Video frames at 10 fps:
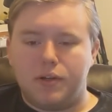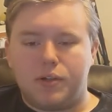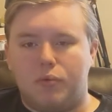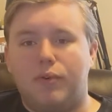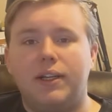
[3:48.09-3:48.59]

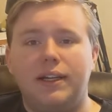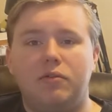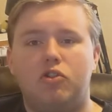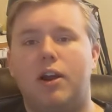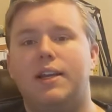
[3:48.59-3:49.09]
So really
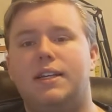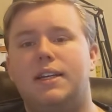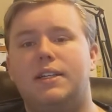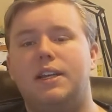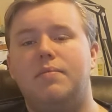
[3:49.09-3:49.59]
try and
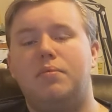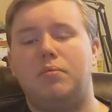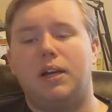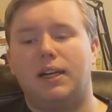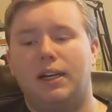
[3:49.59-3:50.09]
dig deep.
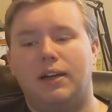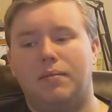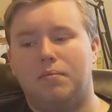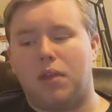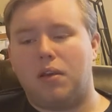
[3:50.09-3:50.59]

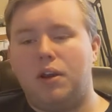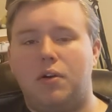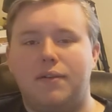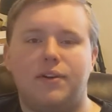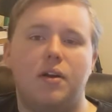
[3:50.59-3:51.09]
You
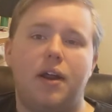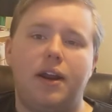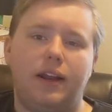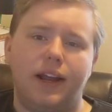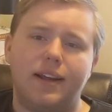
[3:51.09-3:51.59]
don't have to go to
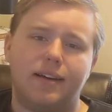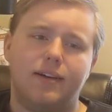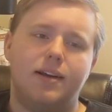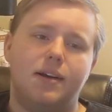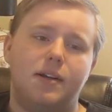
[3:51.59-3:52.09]
any, like,
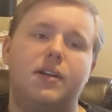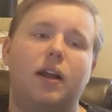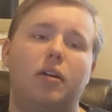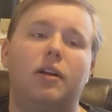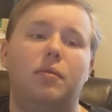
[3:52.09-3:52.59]

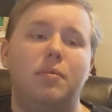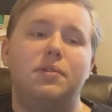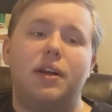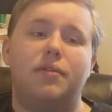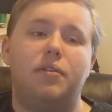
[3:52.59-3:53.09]
scholarly
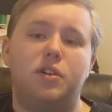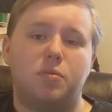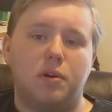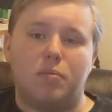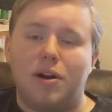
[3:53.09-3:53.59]
website. If you
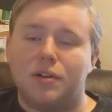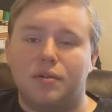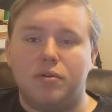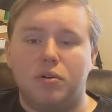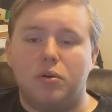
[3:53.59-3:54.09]
just want to browse
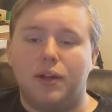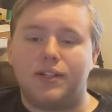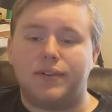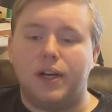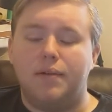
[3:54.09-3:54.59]
through Google,
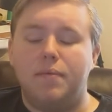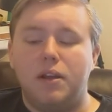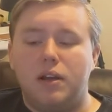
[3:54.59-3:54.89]
that's fine.